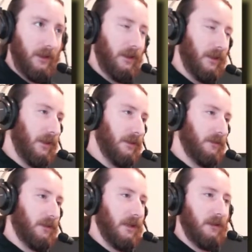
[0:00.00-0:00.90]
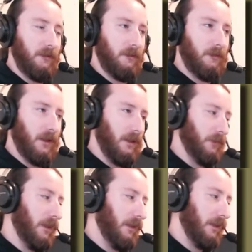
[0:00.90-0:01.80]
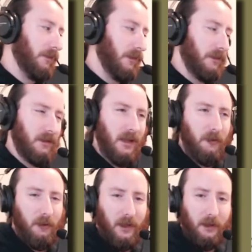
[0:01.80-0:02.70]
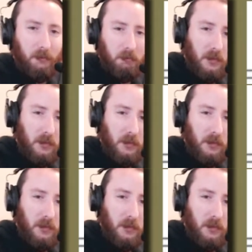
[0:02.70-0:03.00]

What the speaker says: it's kind of, it's not really